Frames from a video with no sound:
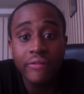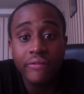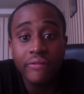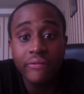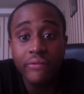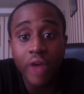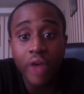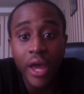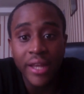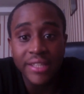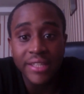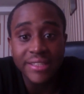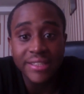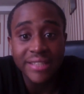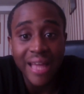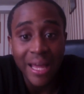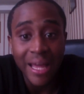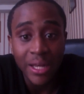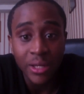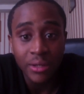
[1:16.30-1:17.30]

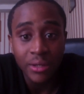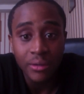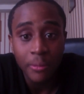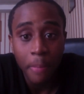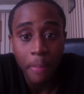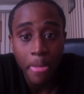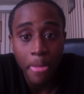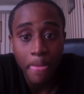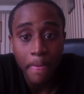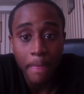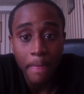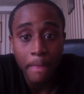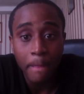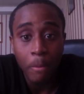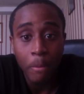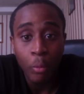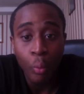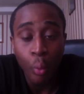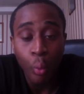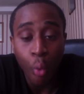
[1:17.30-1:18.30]
understand
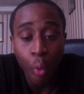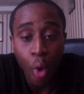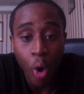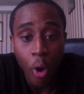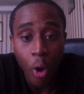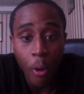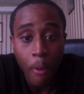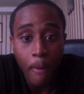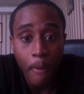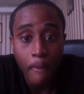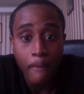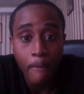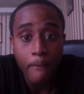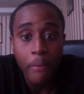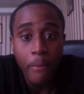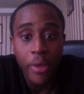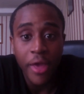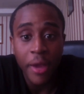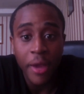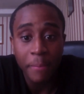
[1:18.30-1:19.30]
what
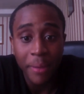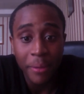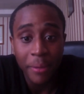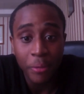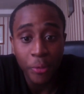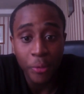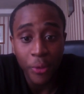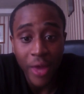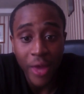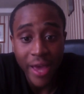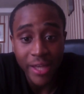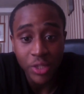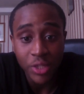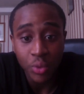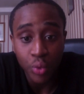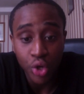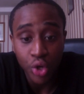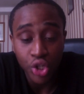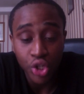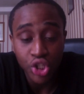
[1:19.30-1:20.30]
young people like to
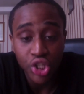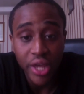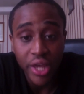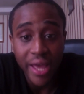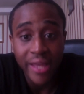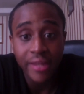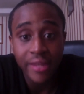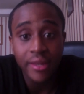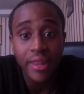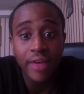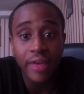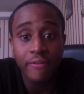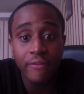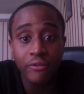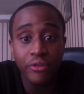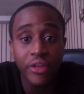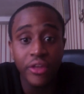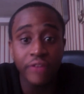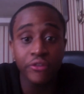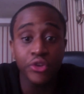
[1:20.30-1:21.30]
watch, and therefore
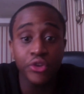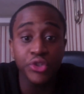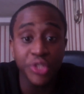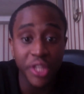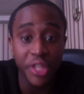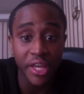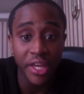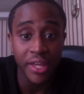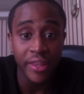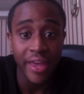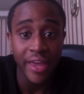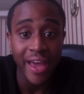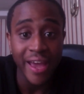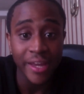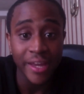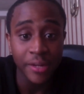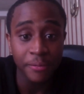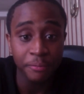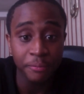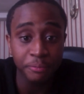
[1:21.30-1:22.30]
they've used it in their
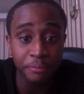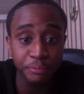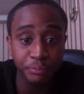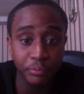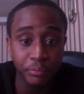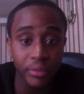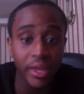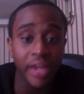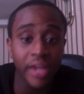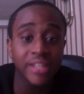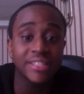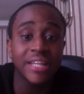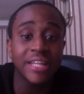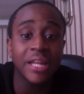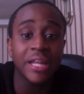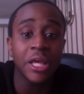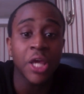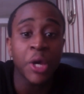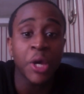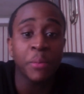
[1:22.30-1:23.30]
ident. They understand
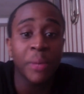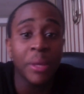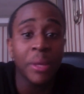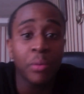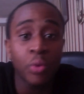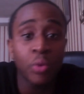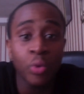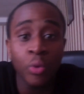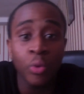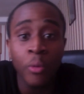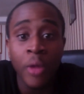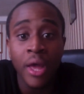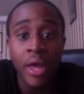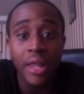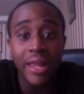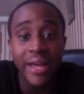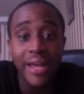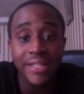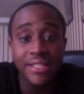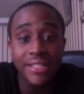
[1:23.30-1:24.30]
that young people
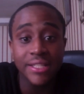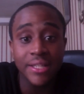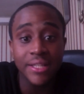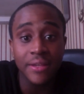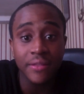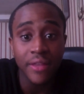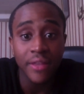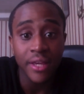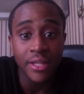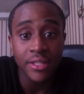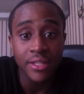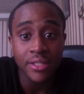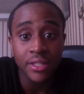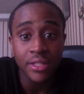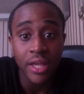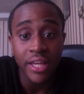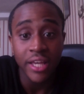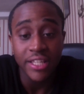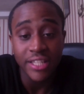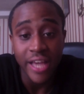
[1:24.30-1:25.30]
like to see things
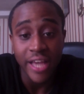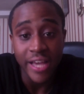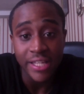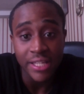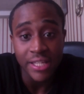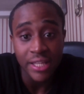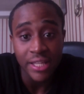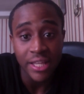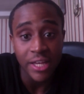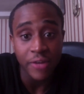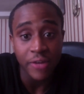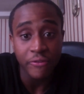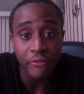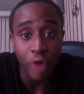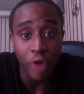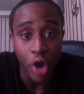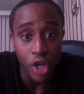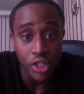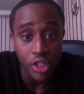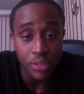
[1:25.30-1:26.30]
exciting that are
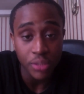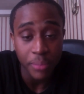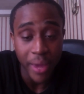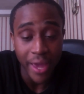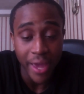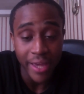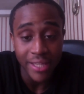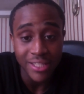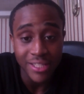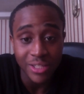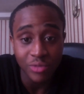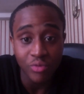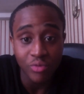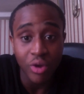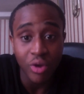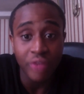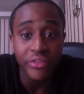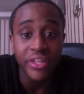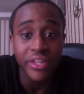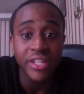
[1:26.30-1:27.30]
fast paced
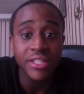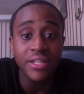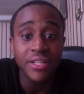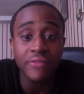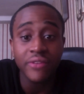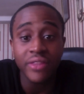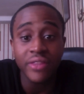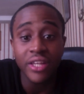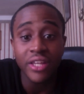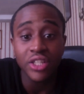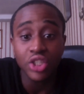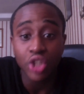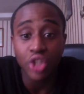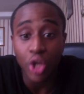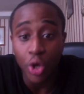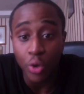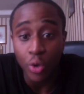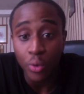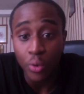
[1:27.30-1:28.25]
rather than something that's slow.